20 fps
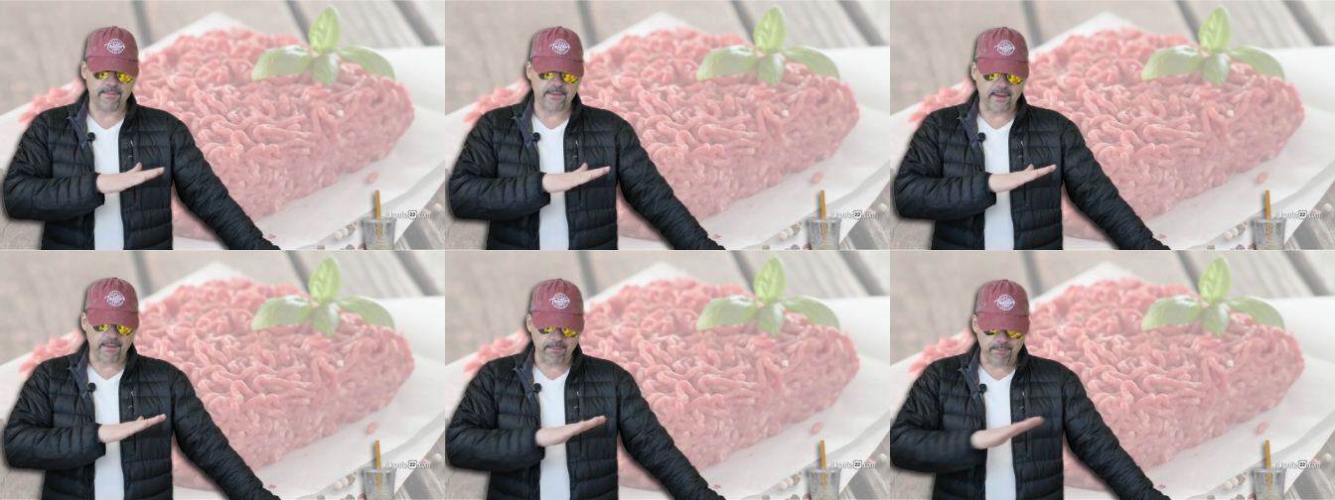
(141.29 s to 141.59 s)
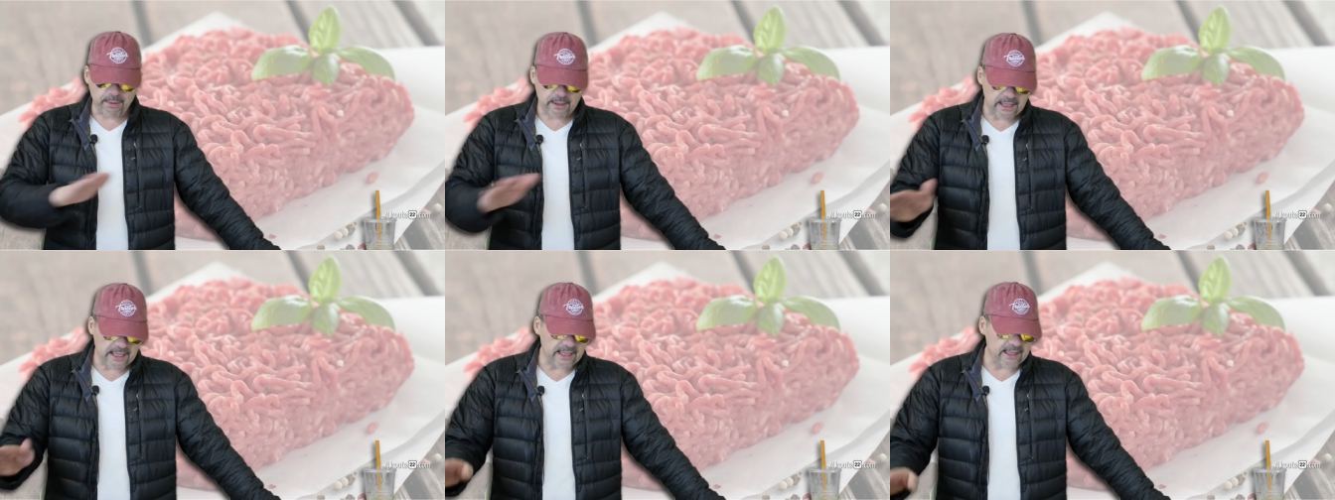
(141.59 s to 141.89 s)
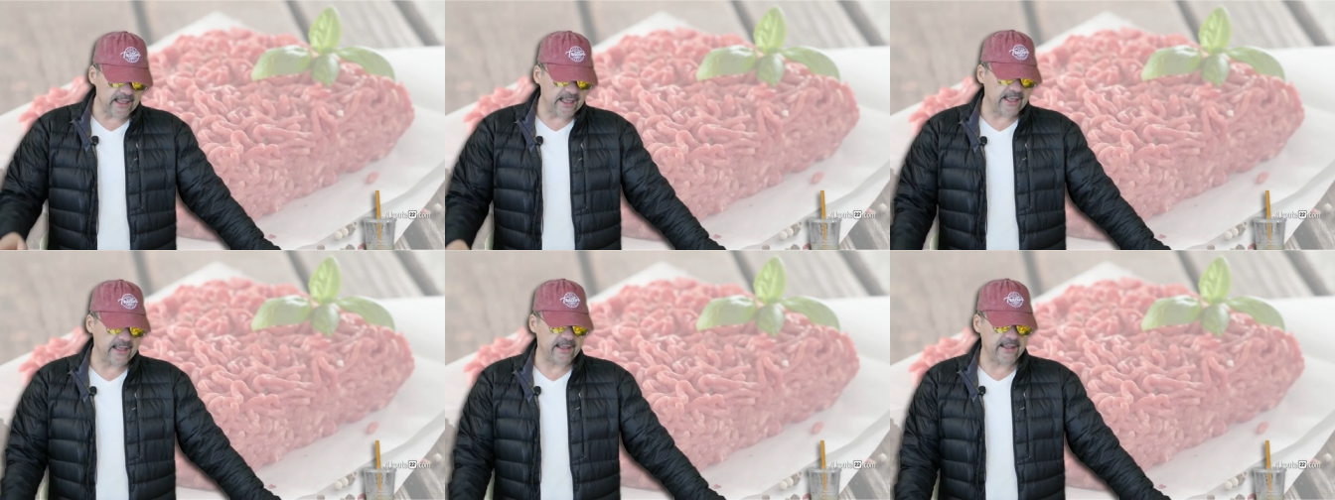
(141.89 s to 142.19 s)

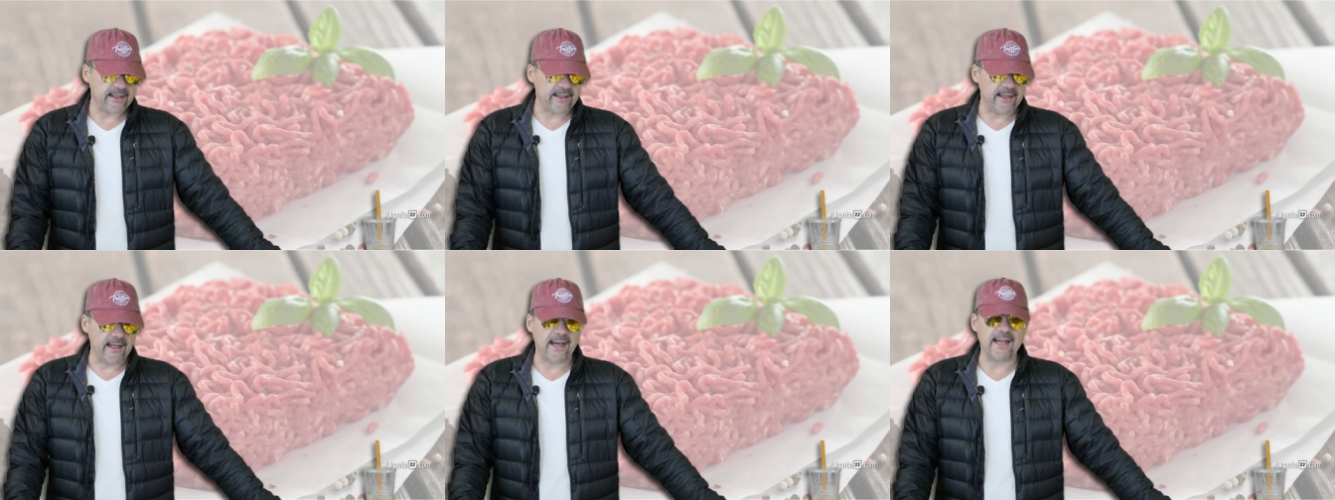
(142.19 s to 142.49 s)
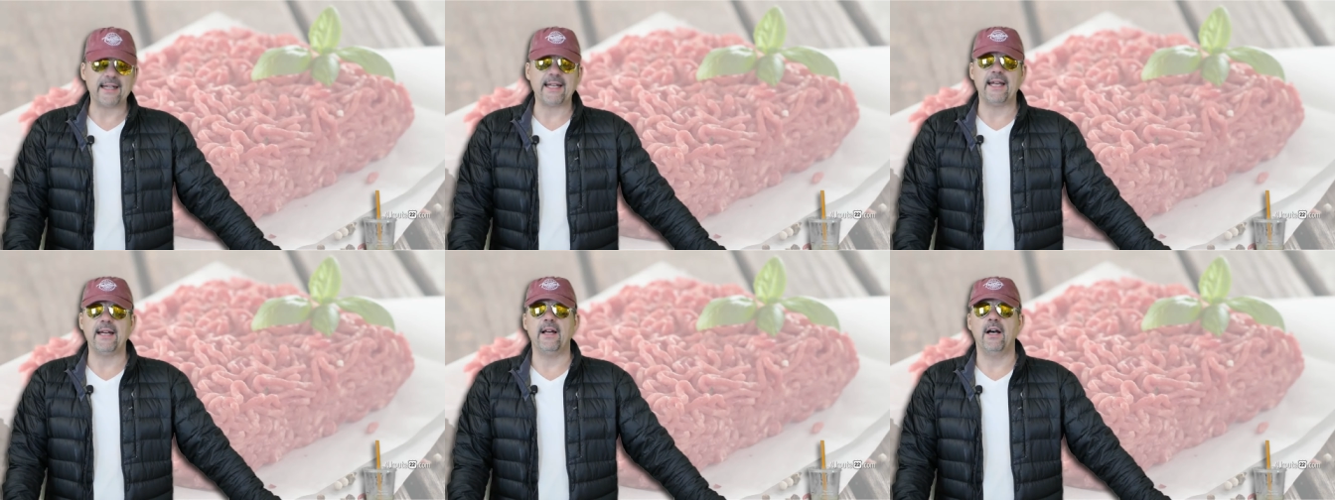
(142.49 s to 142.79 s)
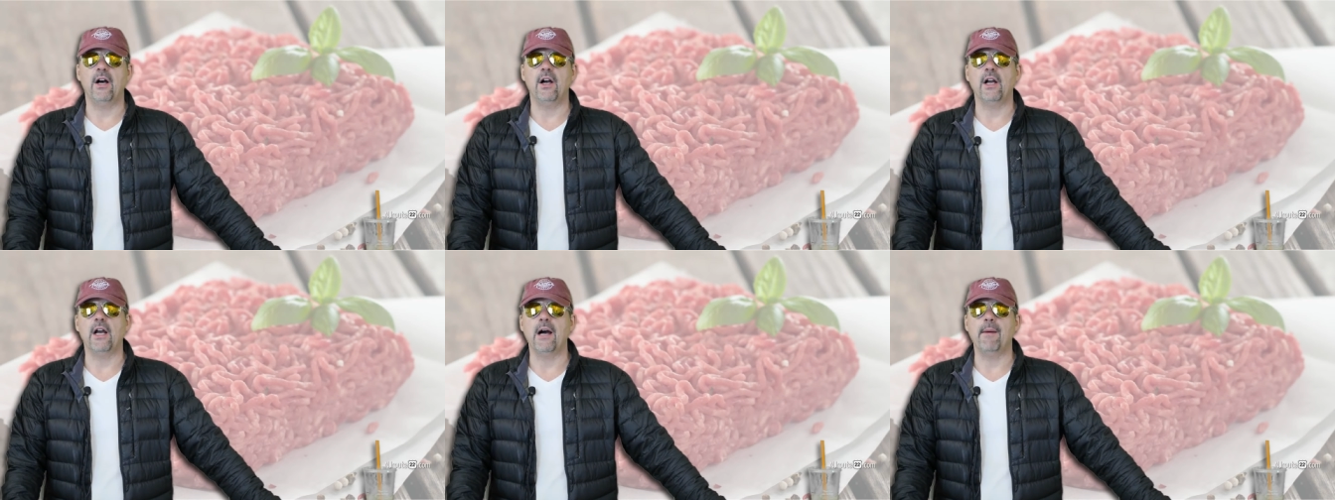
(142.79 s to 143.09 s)
completely not get
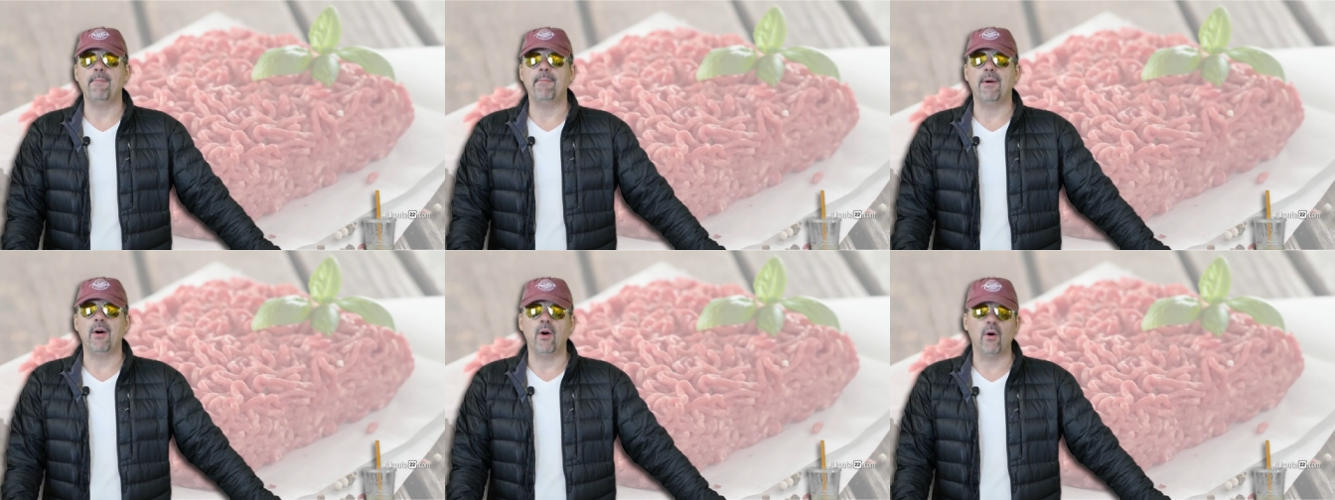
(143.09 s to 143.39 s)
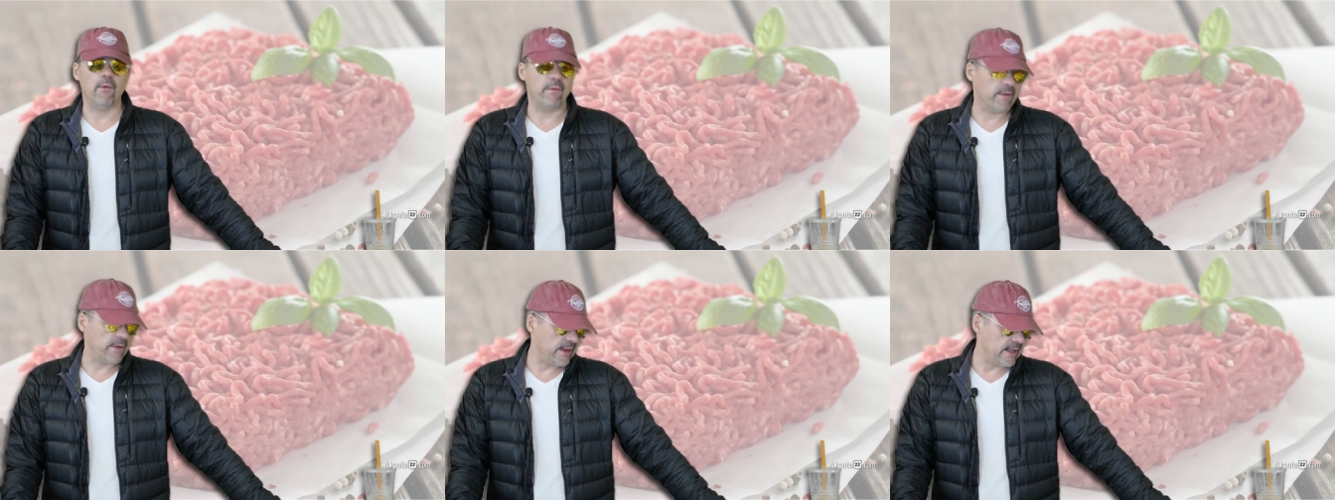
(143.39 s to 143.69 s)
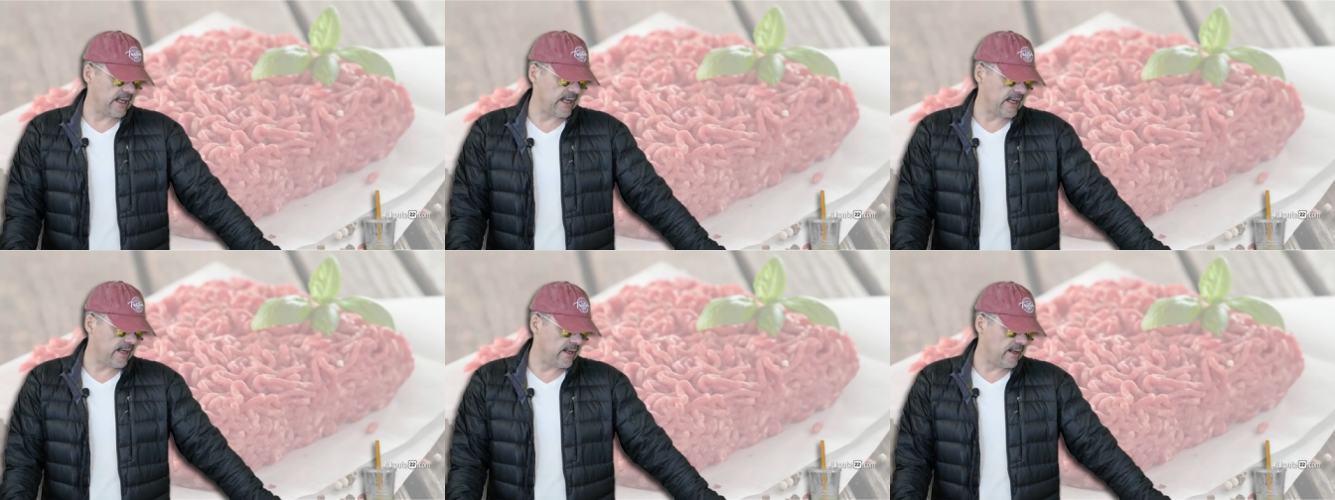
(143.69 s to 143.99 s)
hung up over
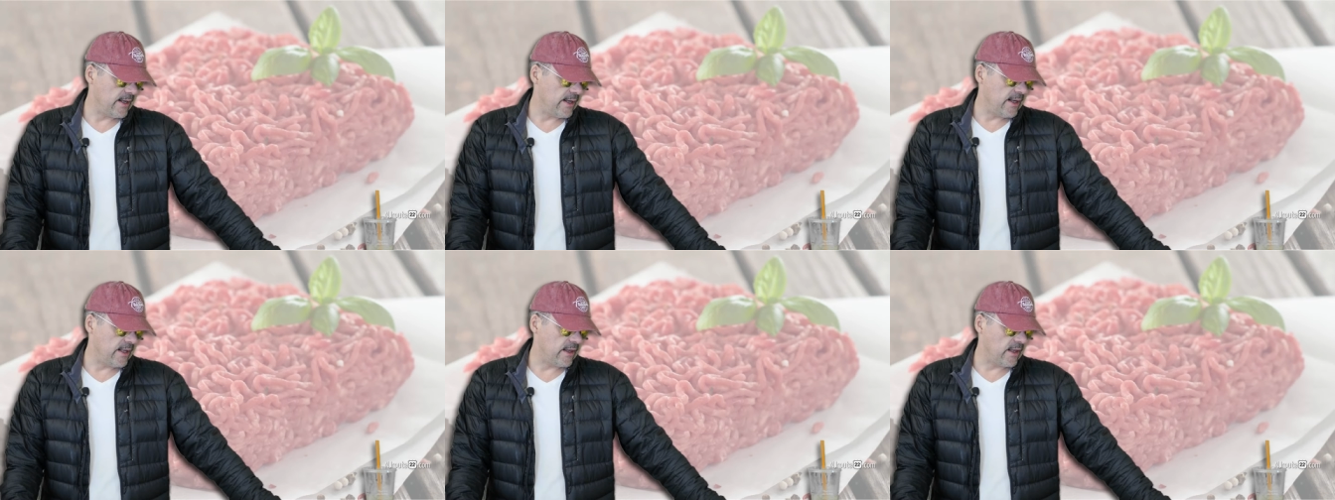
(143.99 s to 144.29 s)
the